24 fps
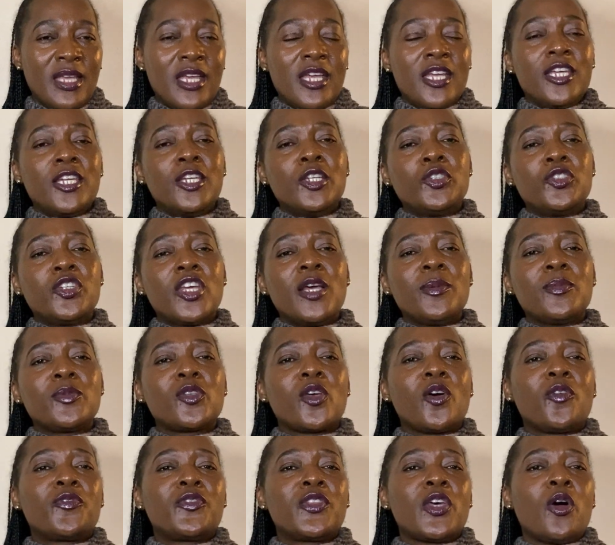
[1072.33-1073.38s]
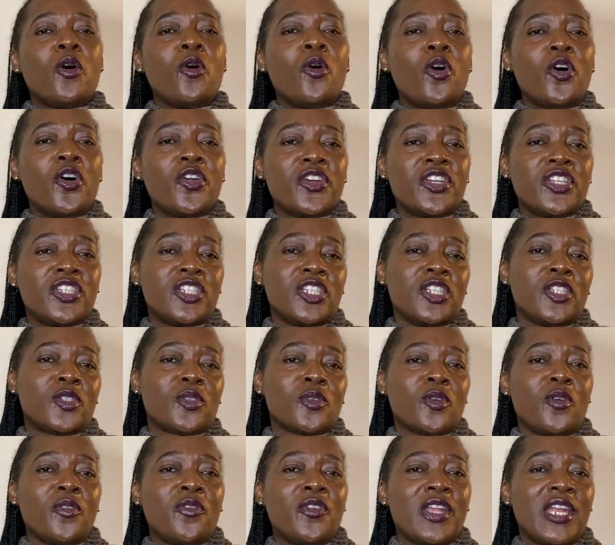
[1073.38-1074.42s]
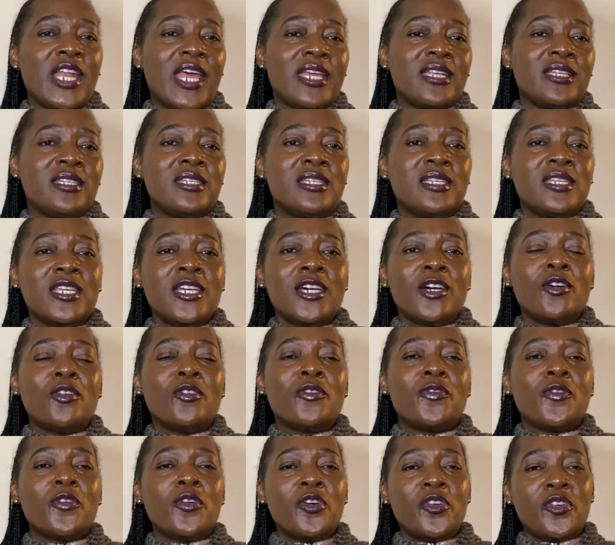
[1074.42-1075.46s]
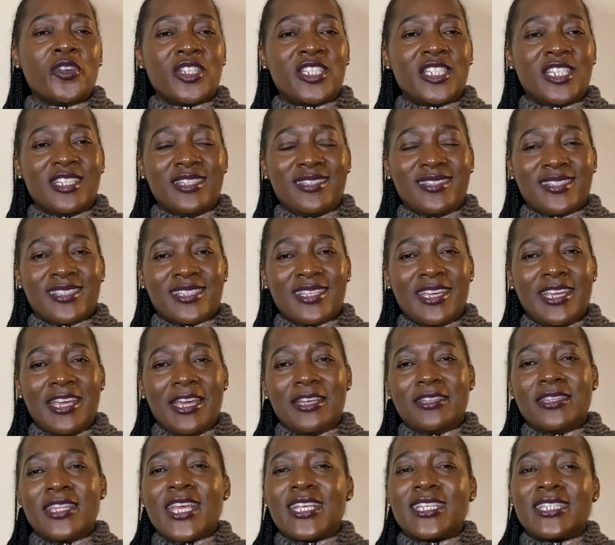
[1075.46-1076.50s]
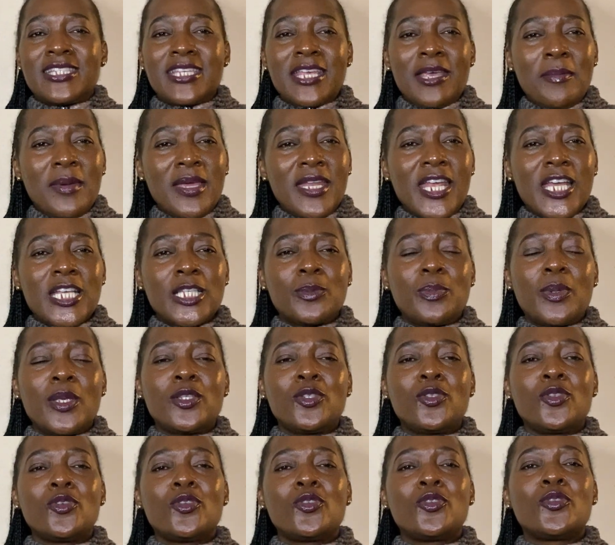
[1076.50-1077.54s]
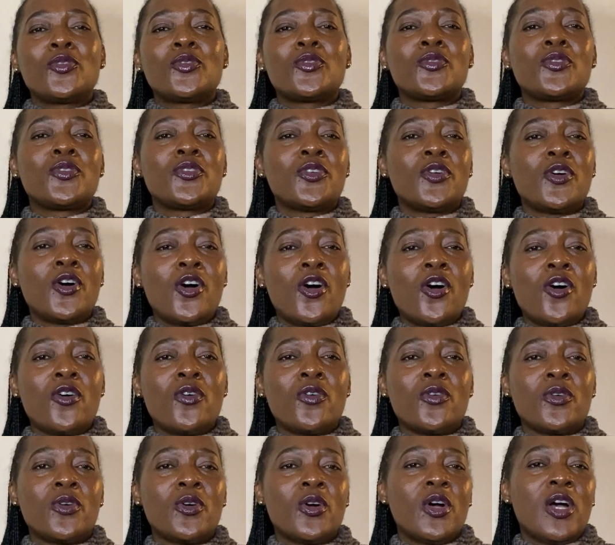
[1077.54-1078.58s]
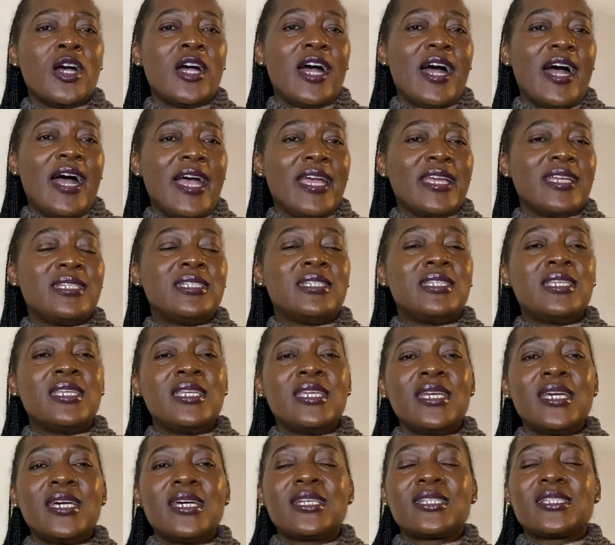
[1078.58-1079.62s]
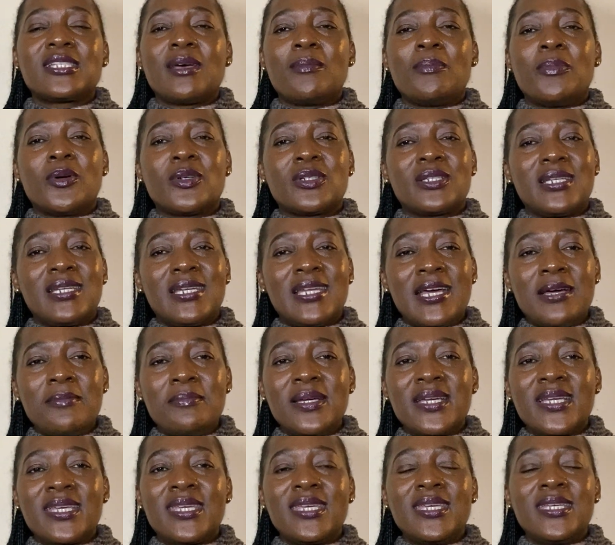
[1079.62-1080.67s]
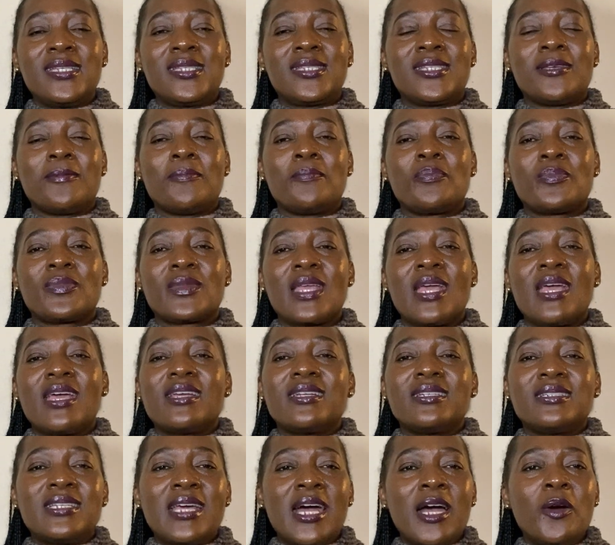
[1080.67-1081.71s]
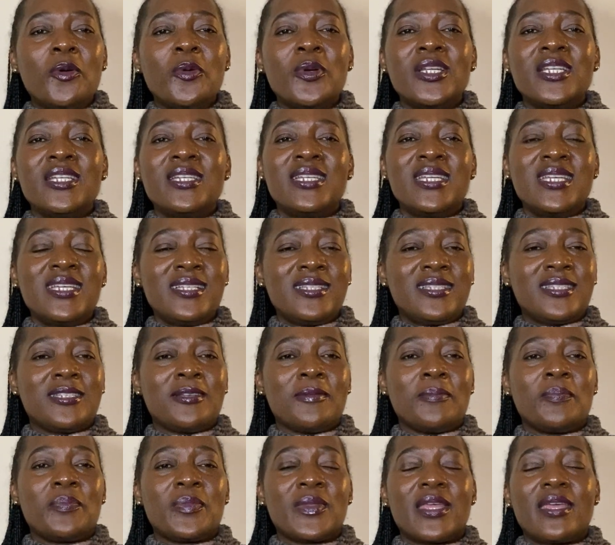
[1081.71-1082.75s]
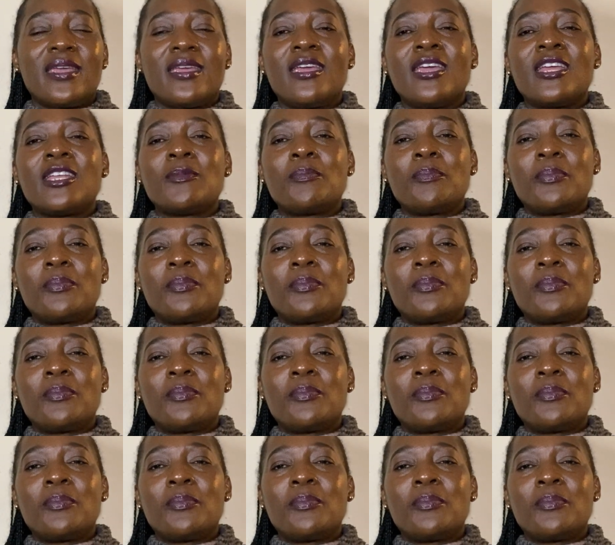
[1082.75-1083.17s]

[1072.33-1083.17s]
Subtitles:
In terms of the origins of an idea of origins, the examiner expects you to know ideas about Lamarckism, Darwinism, and